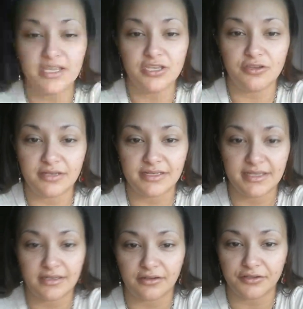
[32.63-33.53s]
You need
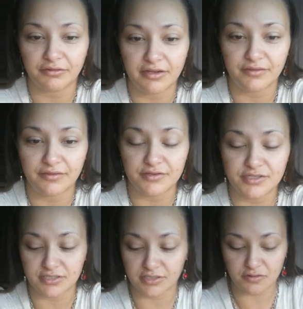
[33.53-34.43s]
to hit all 3 of
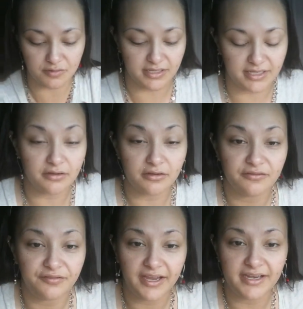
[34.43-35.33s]
those just so you can get
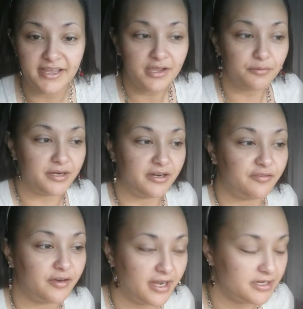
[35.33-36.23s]
notified
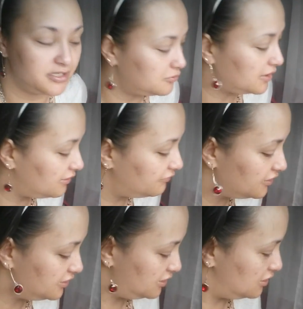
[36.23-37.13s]
whenever I do a
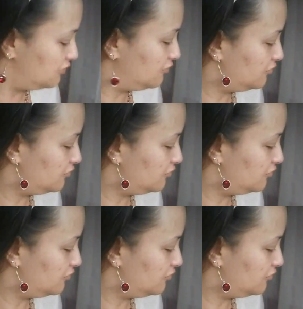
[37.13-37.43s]
video.